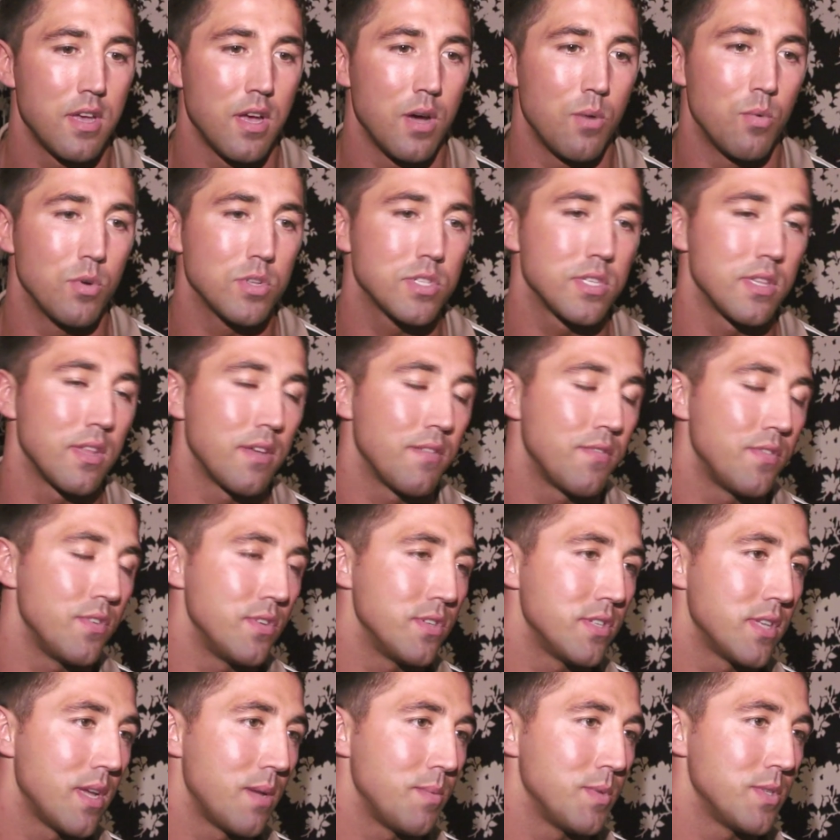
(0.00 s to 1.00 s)
I'm watching that
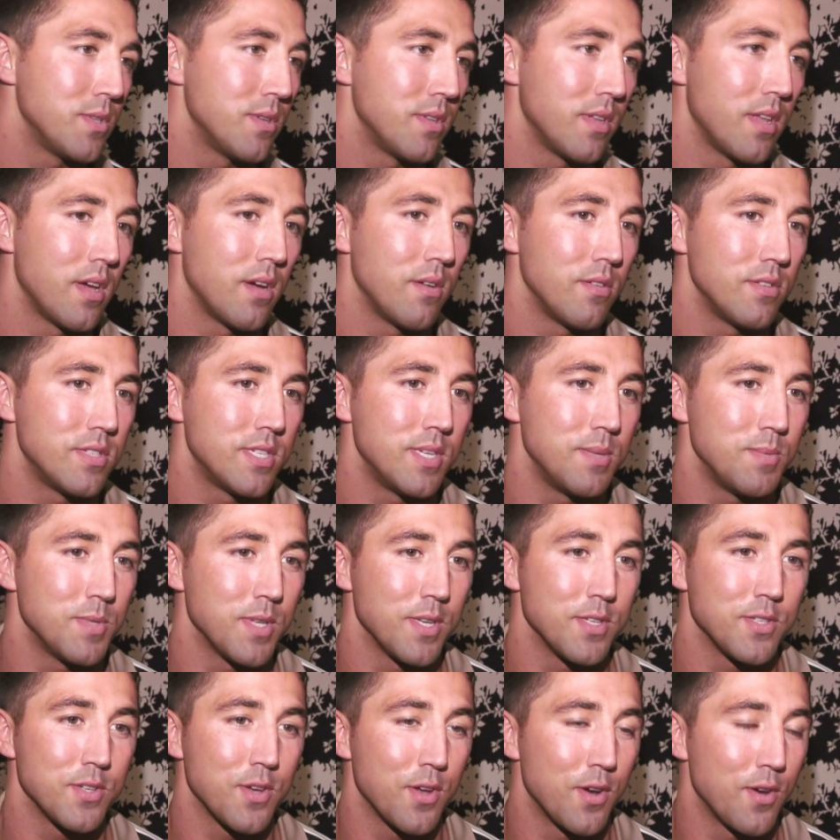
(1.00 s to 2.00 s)
first episode now. It seems that
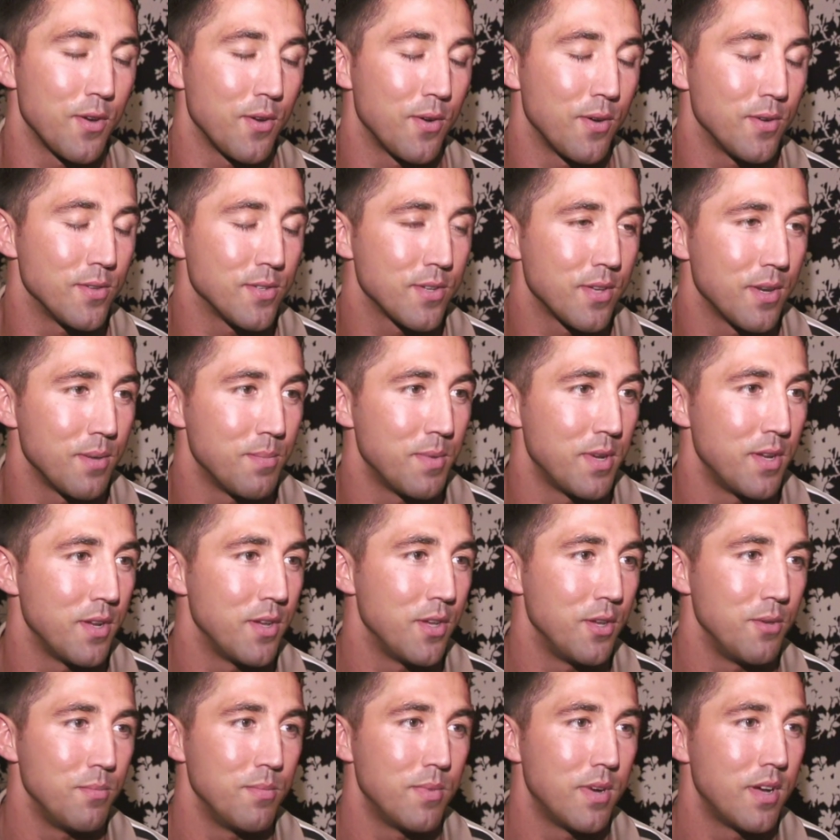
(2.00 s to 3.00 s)
he's got it all. He's got a bit of
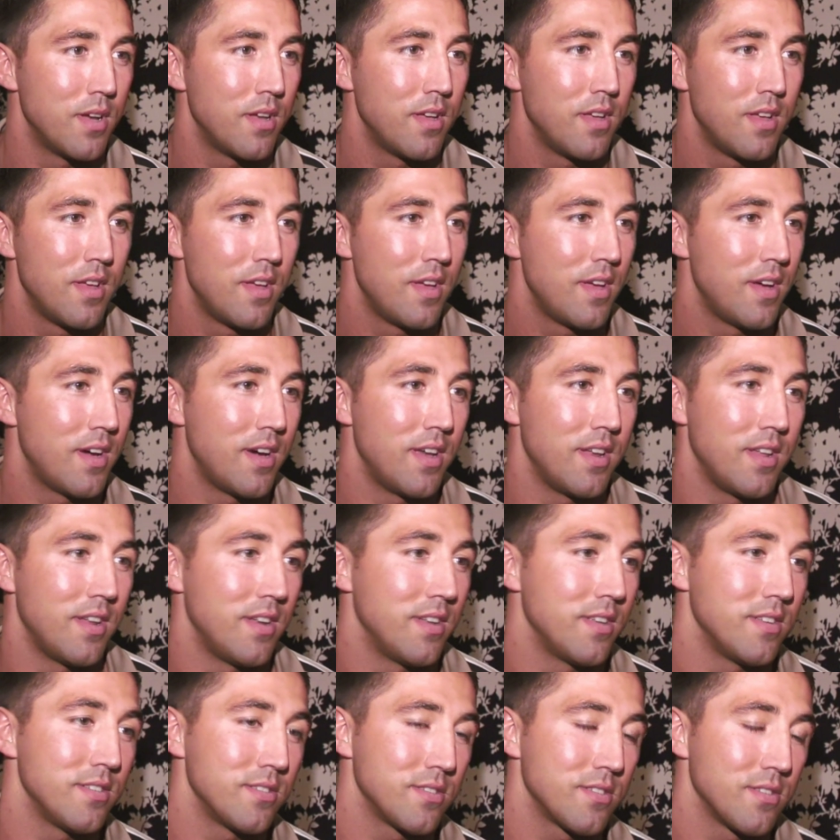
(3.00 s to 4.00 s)
humour and, and
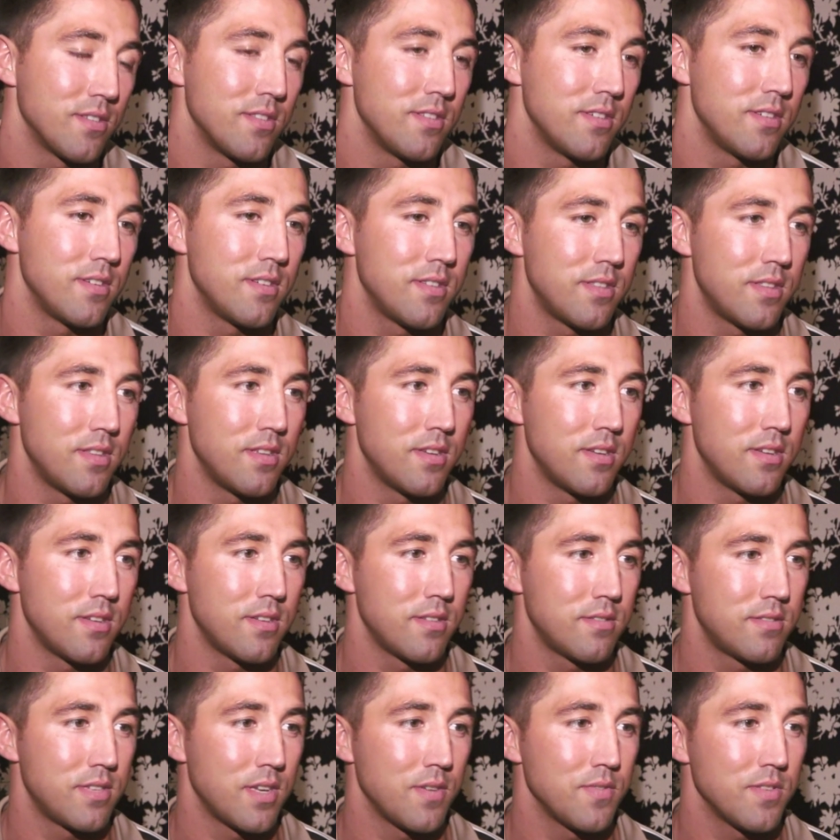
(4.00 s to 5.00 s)
it's got the,
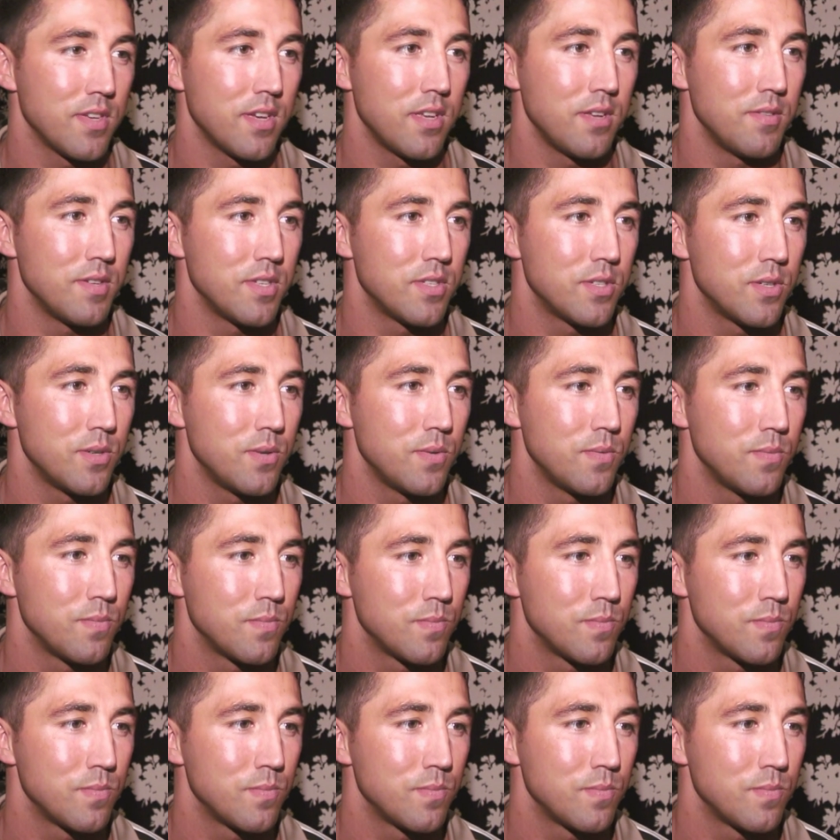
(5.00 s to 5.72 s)
the tough side of it too.